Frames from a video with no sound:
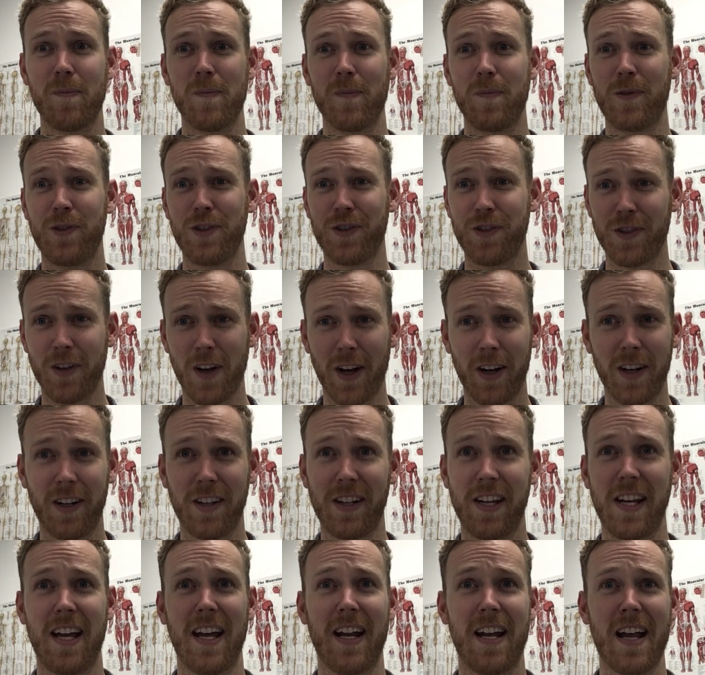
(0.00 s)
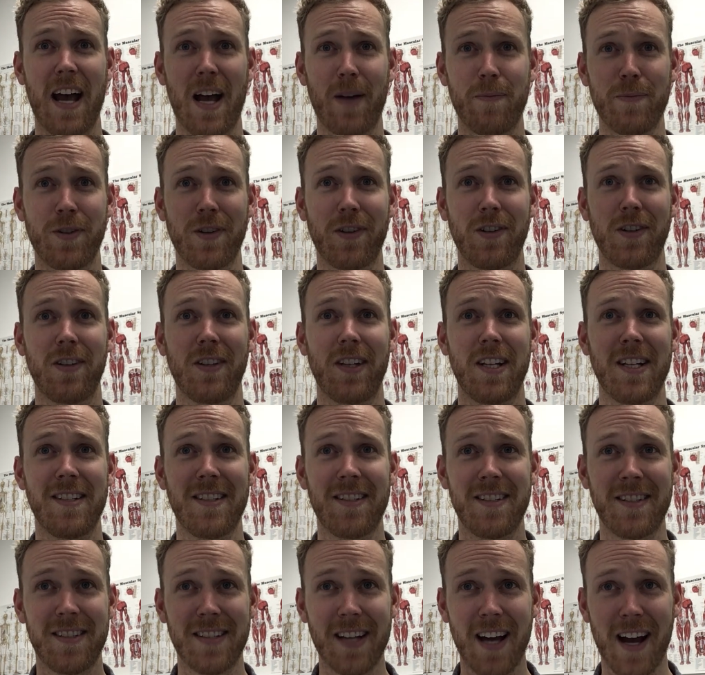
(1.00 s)
Certainly it absolutely
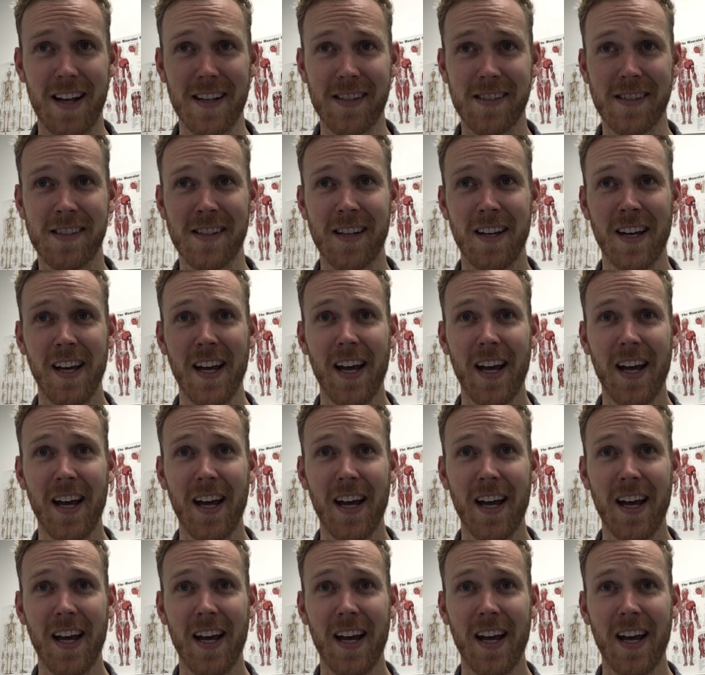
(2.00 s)
does.